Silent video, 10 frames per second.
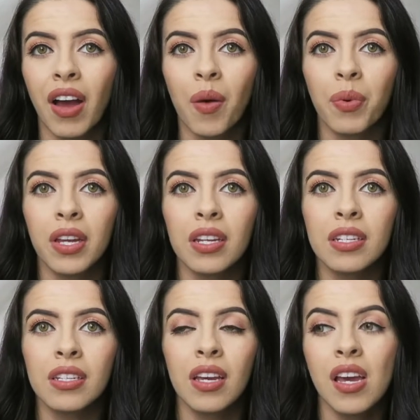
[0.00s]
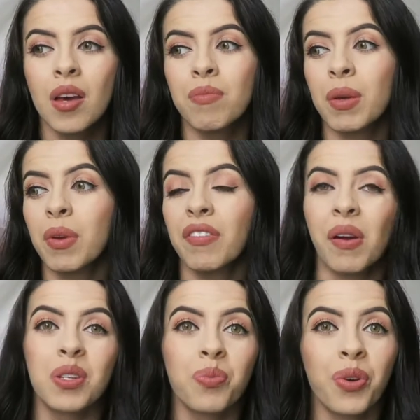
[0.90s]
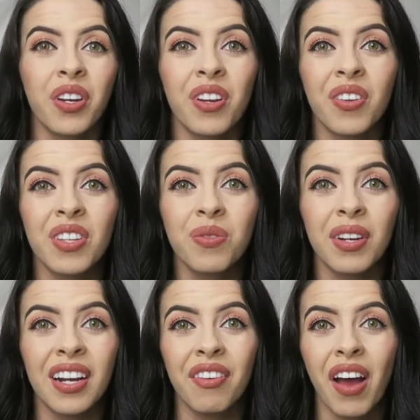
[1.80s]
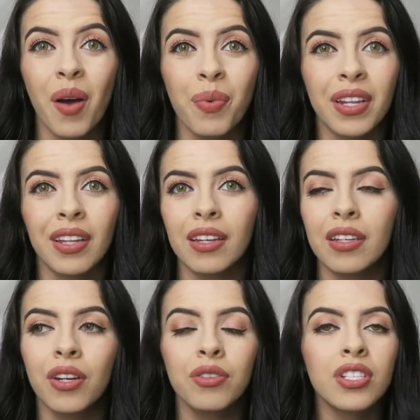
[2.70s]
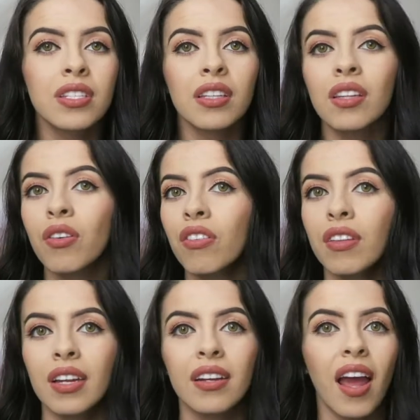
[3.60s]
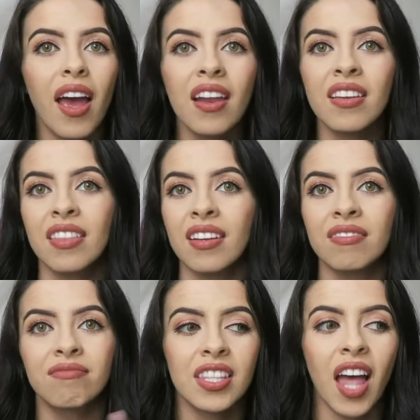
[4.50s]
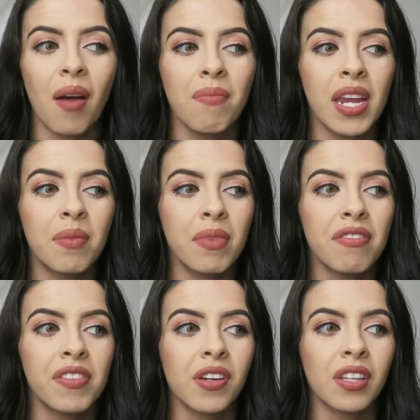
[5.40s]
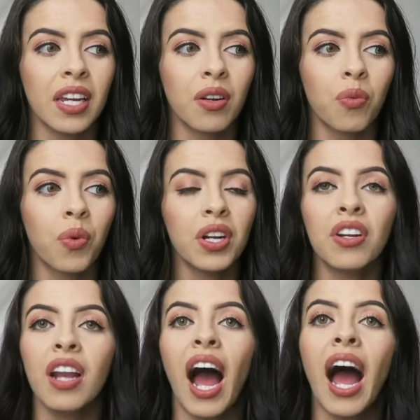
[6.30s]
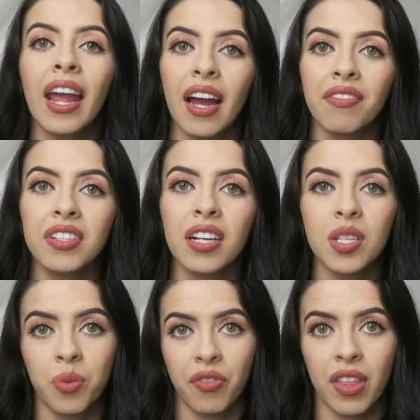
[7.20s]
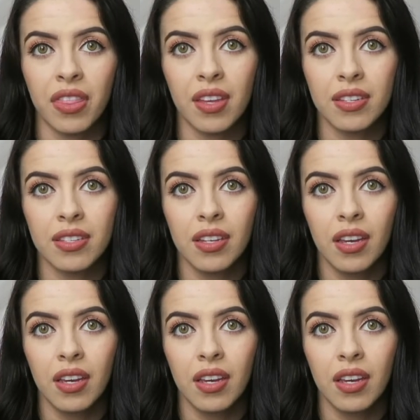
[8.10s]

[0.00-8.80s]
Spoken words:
happened. Maybe if I was prettier, this wouldn't have happened. Like, you know, just little, like, anything that made me feel like, what could I have done to prevent this